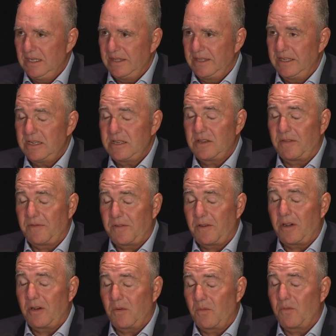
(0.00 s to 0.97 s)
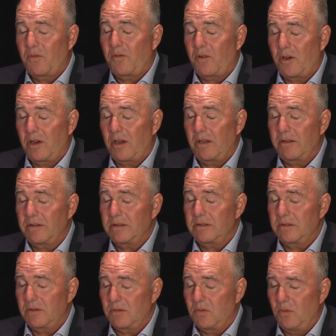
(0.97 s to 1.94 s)
This is a far, far
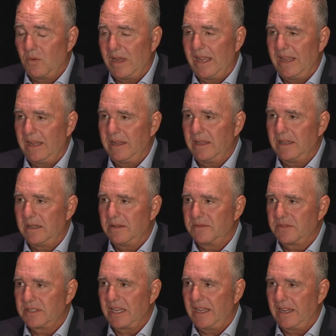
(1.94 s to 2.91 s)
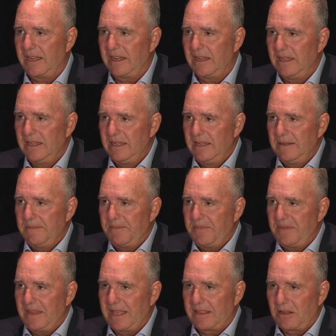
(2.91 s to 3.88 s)
way of saying
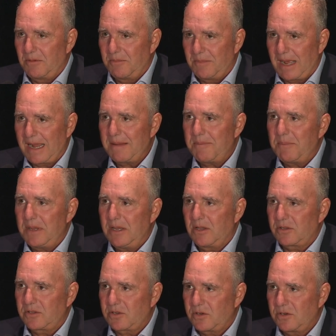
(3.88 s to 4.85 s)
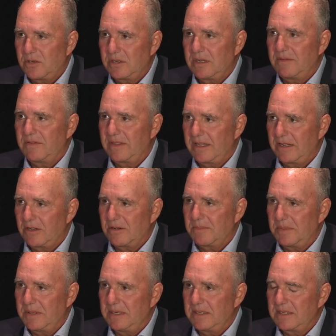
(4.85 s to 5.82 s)
that there might be alternative
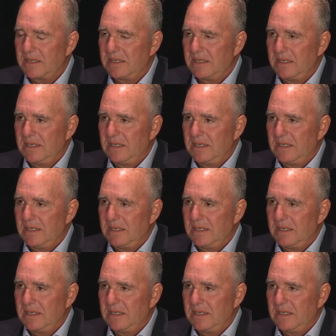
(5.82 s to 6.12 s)
therapies